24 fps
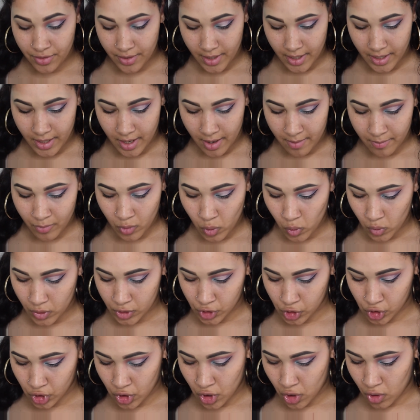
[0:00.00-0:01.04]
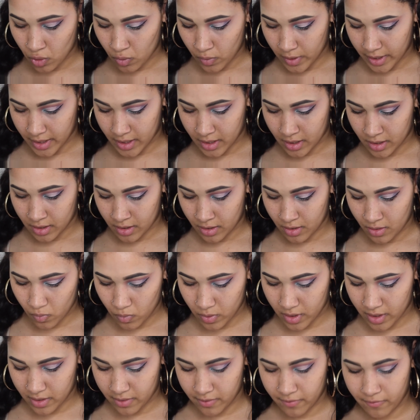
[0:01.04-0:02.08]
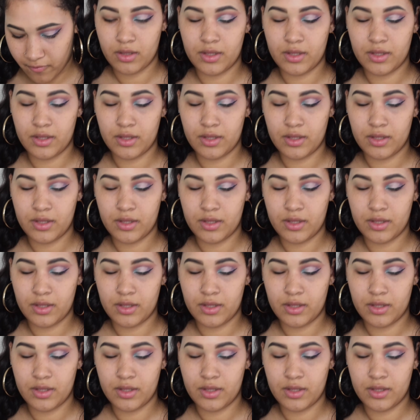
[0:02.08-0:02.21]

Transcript: then I'm going to go in with